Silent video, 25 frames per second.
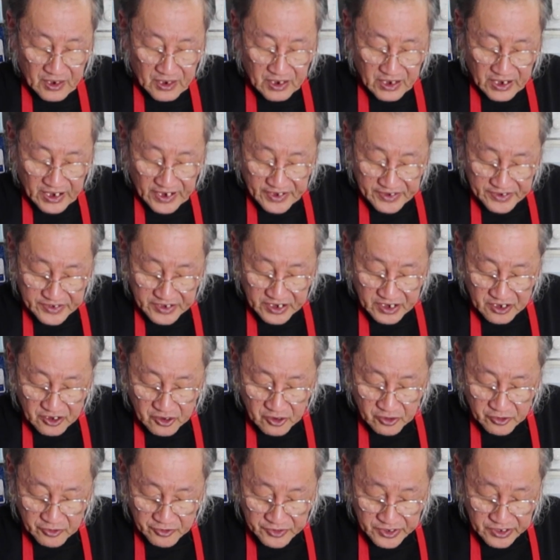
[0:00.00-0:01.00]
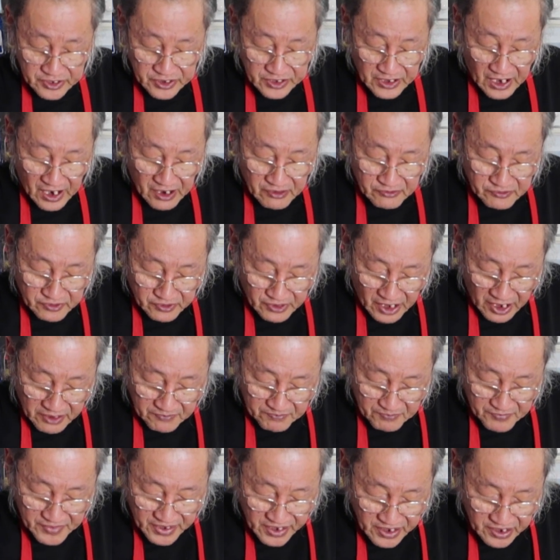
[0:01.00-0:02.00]
let it cooling down a
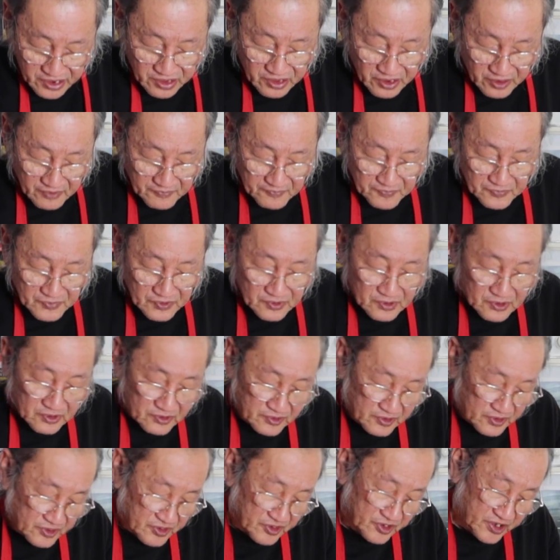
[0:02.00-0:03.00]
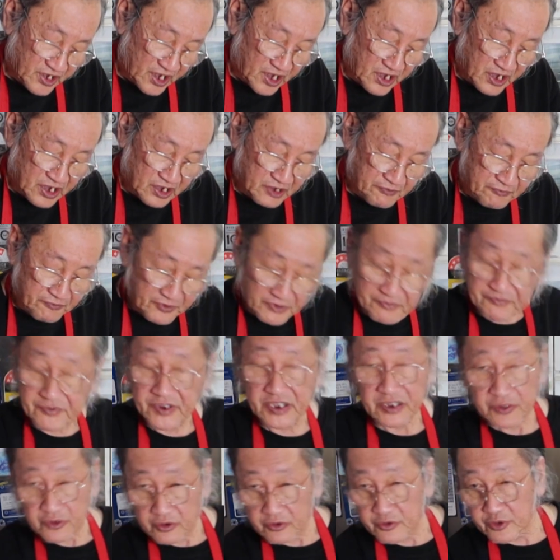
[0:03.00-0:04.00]
bit, say
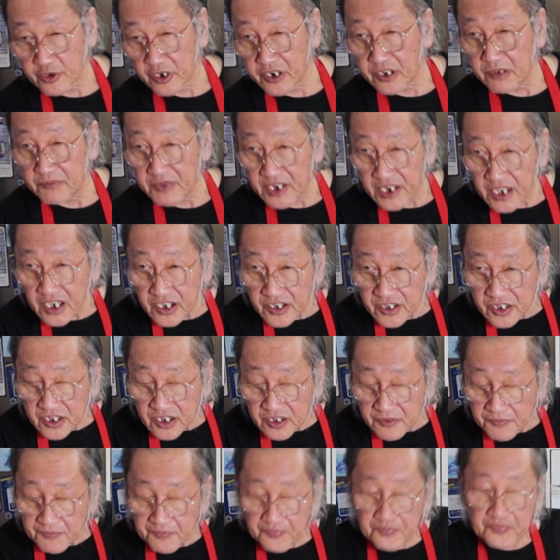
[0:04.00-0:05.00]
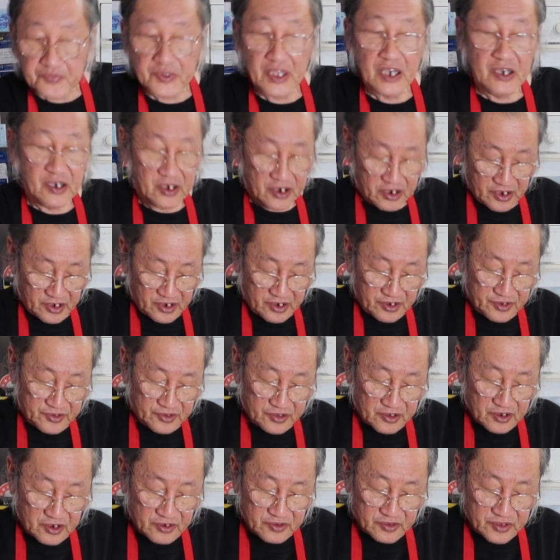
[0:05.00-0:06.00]
15 to 20 minutes.
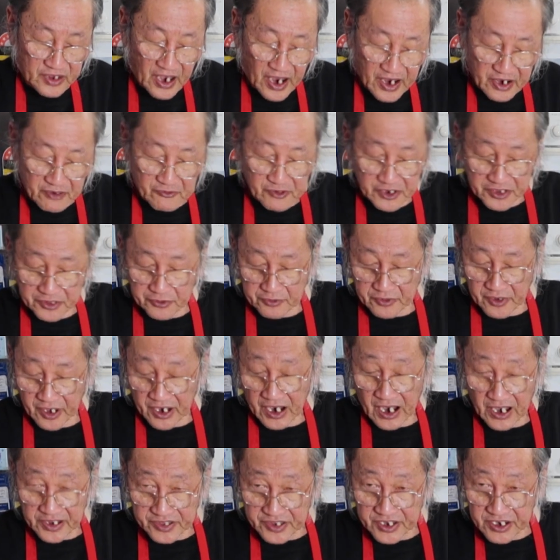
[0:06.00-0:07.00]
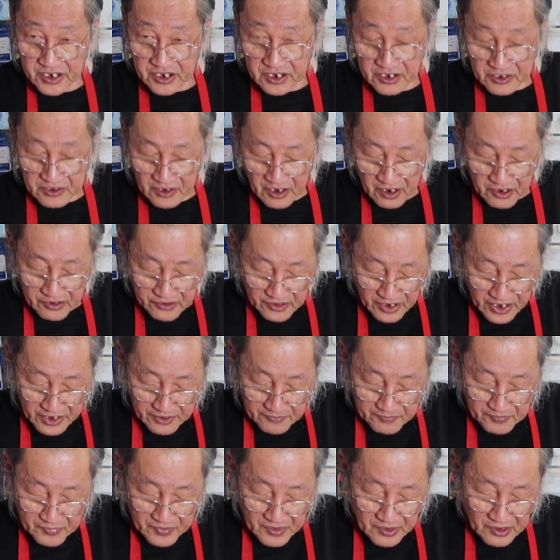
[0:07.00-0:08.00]
Then we do the cutting,
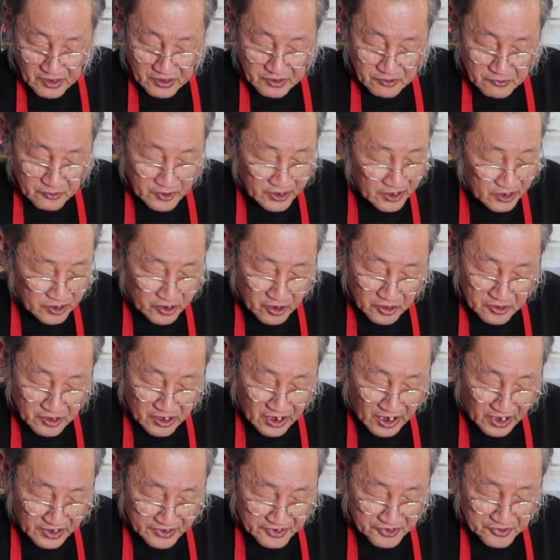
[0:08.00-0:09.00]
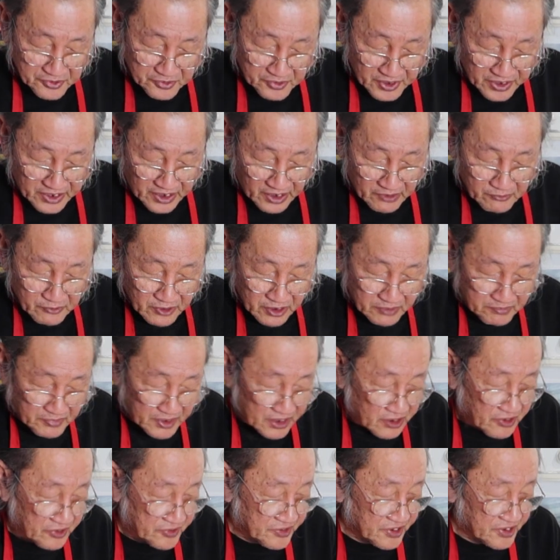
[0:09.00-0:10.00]
alright? We don't cut it straight away
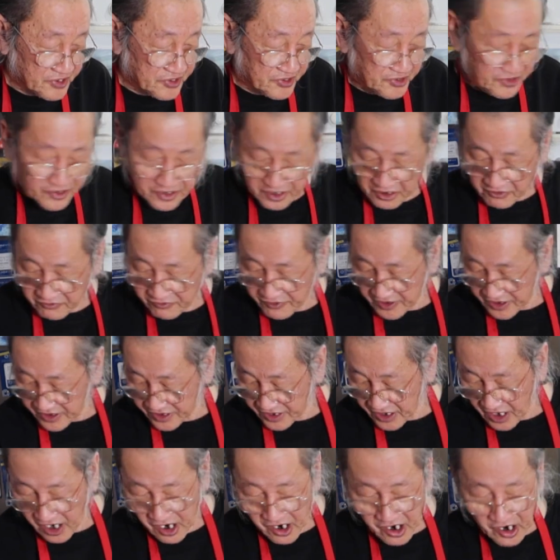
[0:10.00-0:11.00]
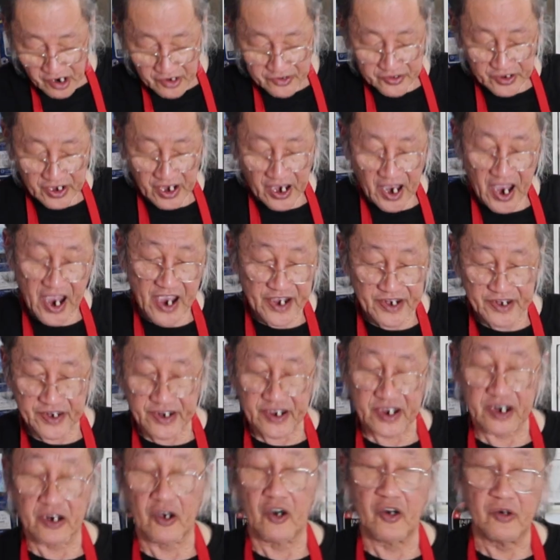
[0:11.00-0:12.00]
because it's still very hot, and
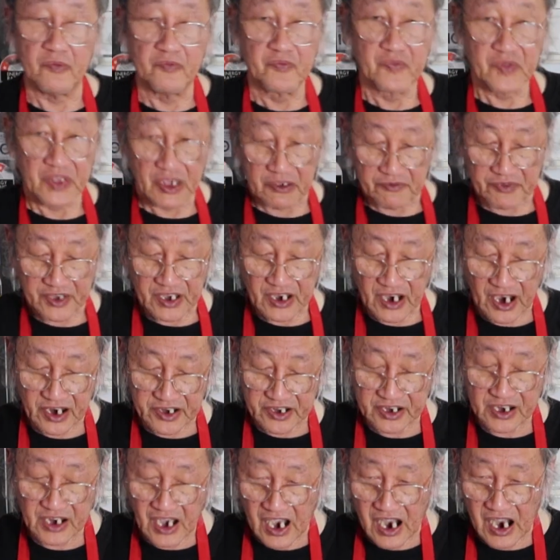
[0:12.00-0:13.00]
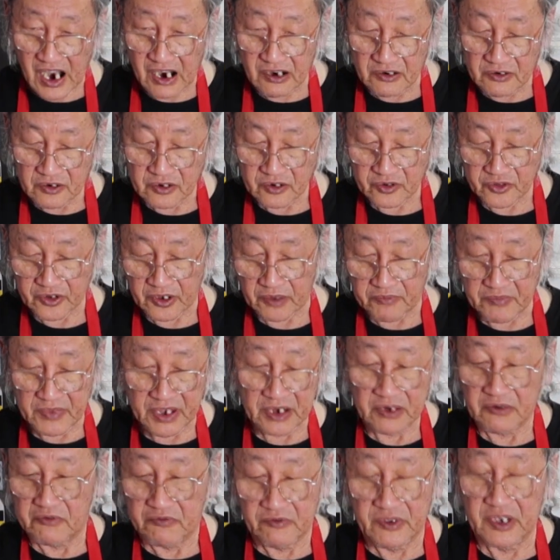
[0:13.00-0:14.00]
then if we cut it now, the
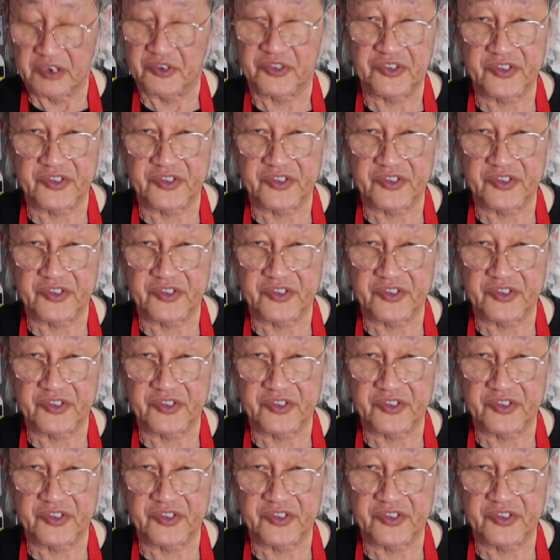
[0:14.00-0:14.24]
meat will